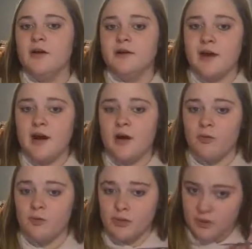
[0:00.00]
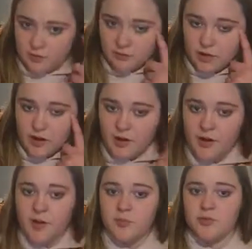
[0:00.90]
now we are
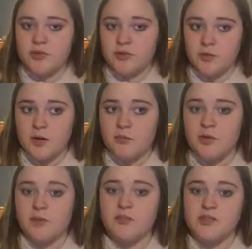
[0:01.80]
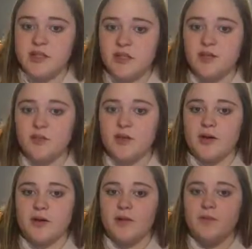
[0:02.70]
able to remember the material
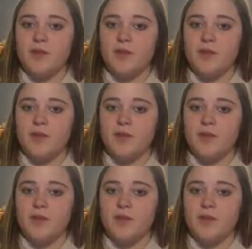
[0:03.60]
better.